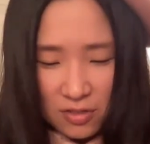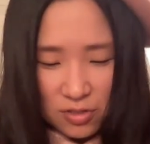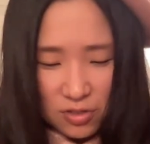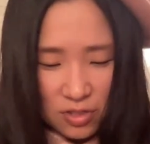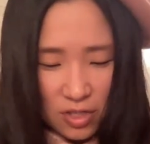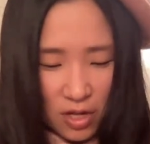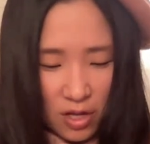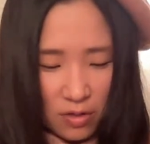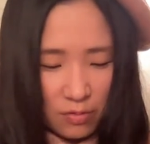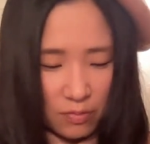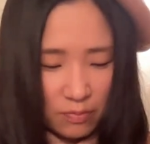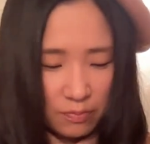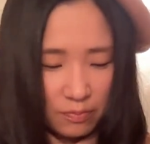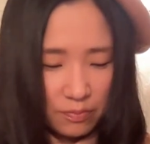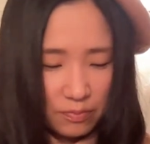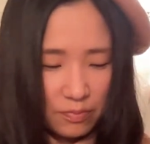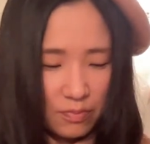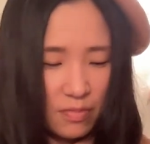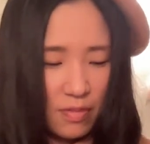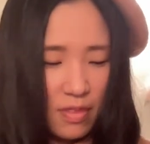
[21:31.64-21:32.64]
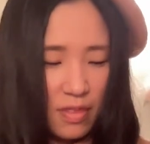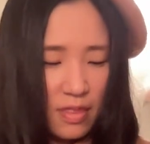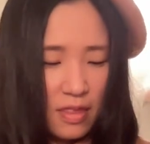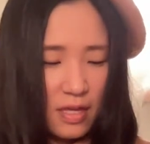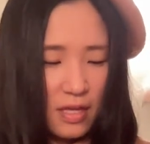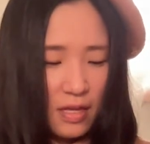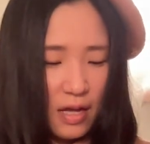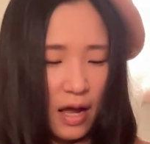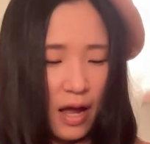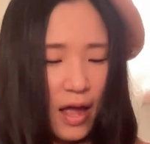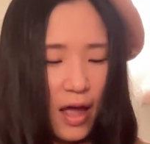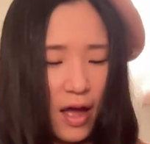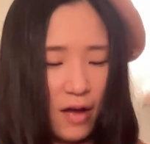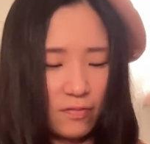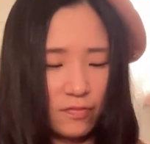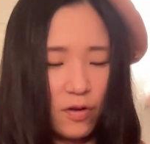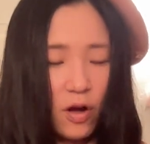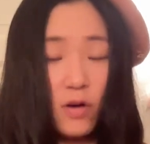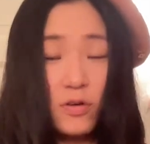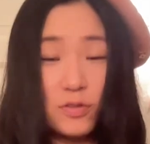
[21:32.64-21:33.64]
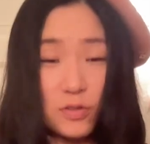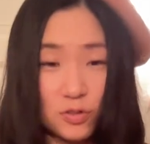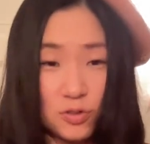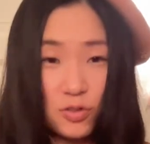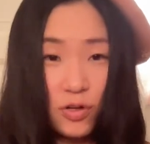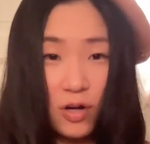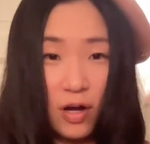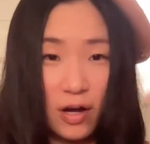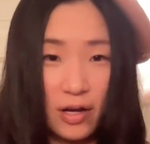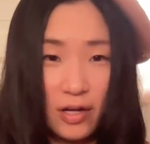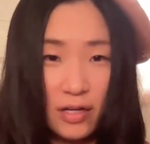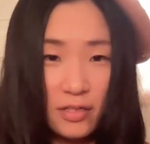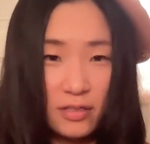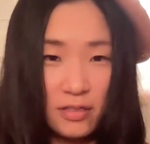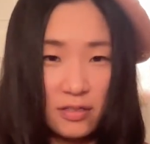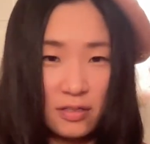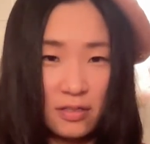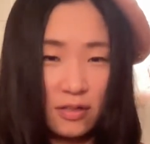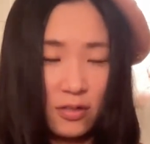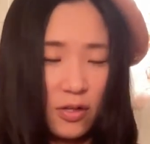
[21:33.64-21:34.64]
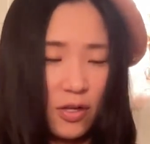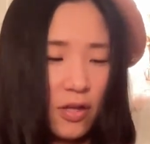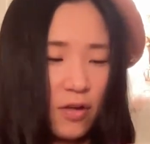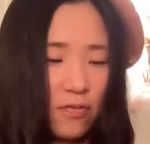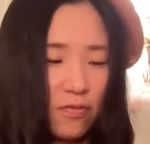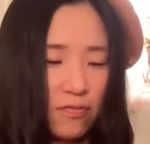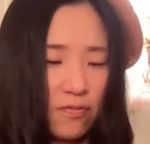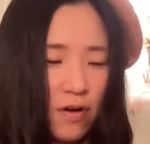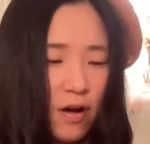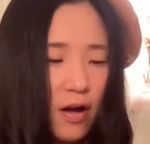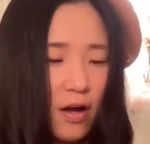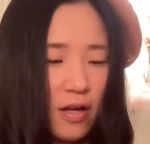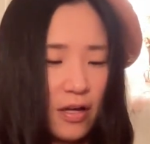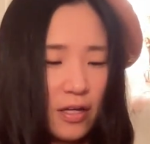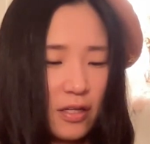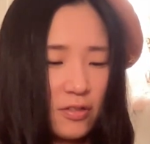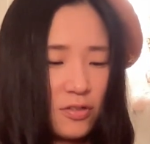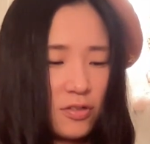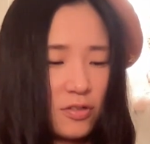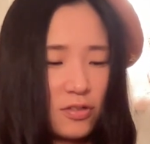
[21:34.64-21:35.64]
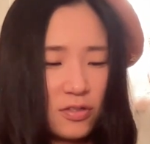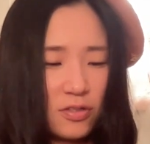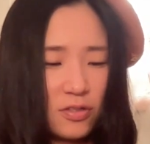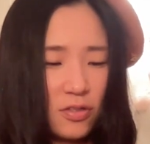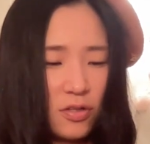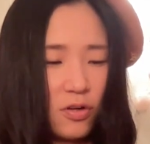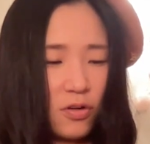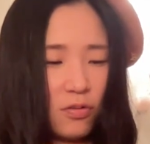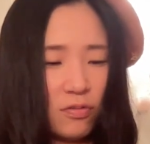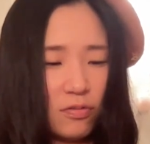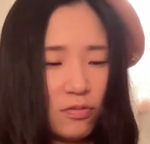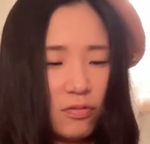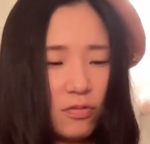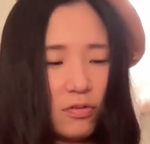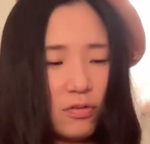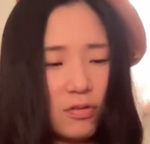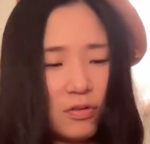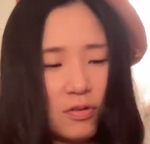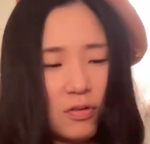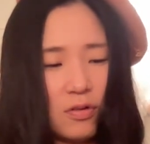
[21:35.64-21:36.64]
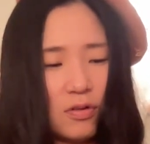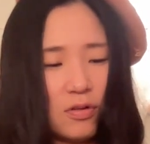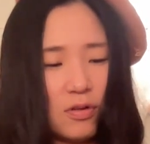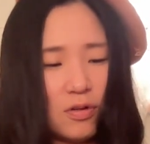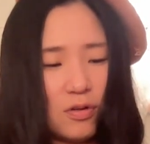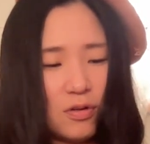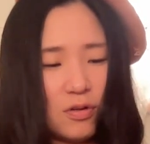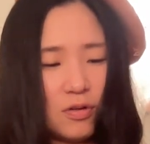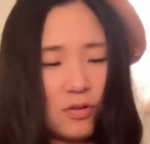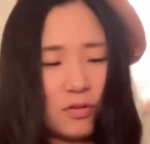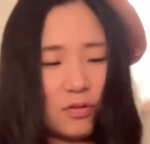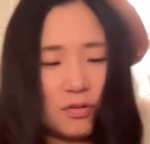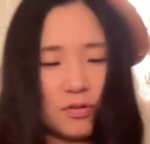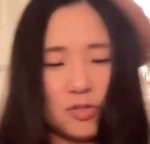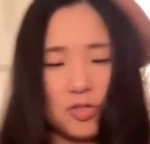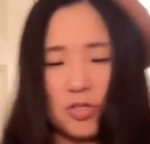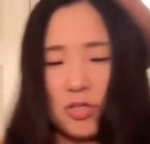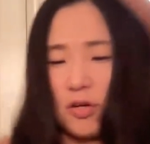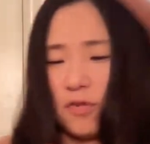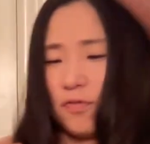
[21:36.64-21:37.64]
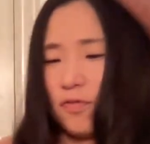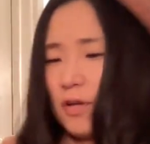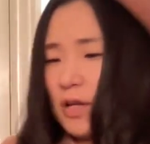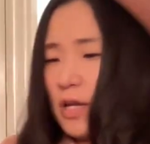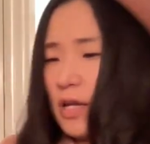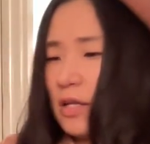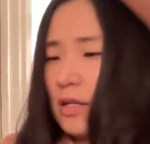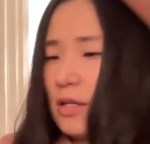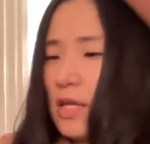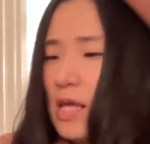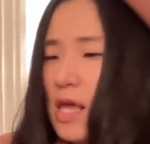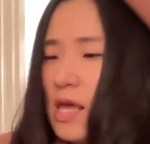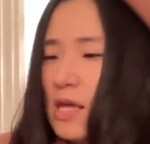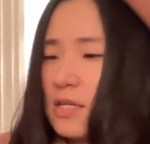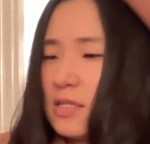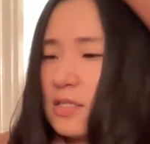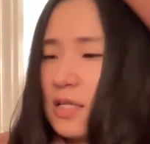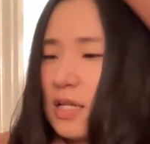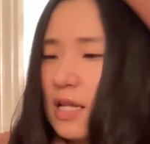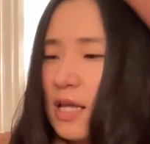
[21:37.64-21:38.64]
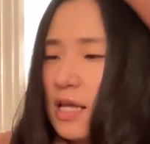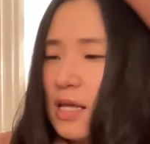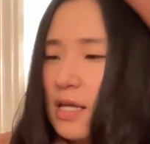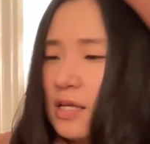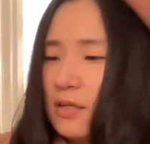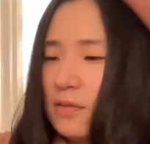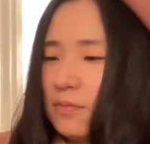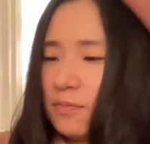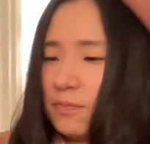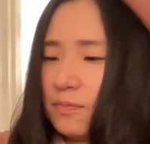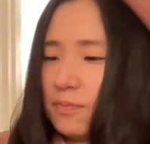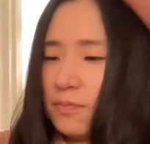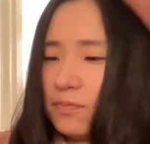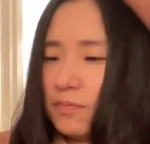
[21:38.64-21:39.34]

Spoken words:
So I have also tried if I can just, you know, shuffle it easily.